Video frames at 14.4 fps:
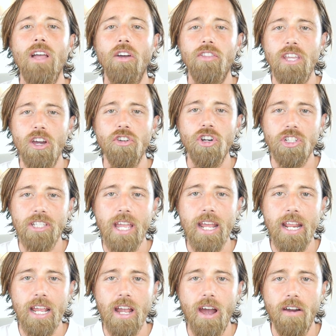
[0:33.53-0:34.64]
the
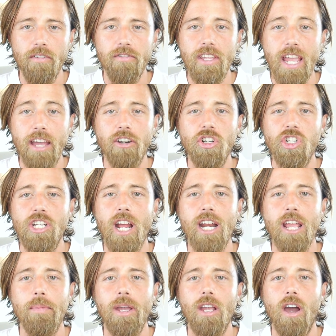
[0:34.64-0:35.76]
understanding of the energy
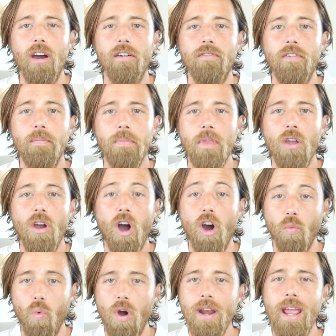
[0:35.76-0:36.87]
dynamic of,
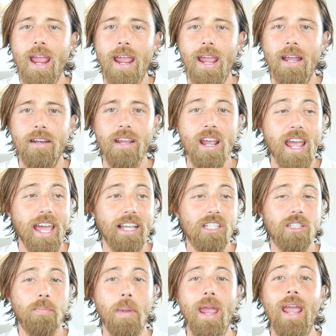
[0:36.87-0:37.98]
on one hand,
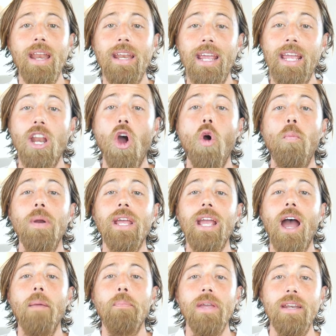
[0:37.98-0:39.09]
expanding and opening
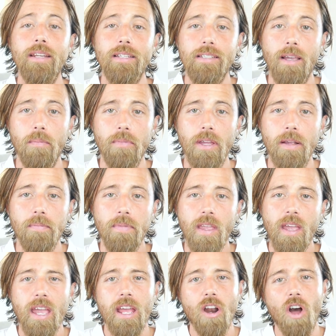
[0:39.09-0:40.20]
up into something,
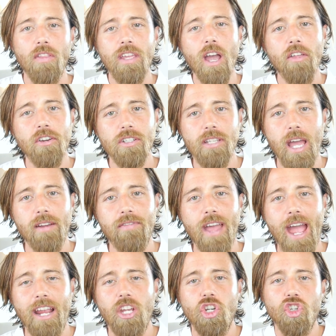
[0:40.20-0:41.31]
and on the other side of
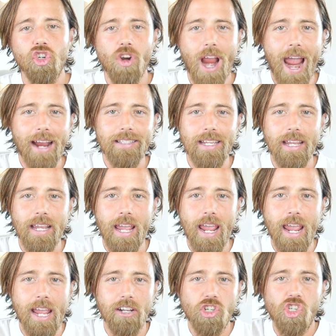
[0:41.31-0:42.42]
that, contracting
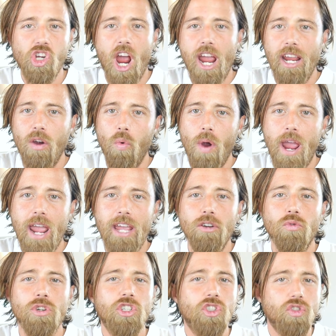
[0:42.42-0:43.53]
and shying away and
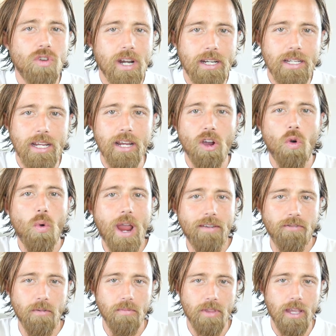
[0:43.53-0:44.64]
restricting away
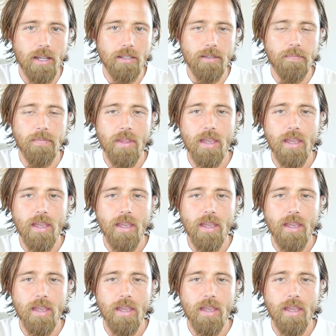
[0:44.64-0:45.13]
from things.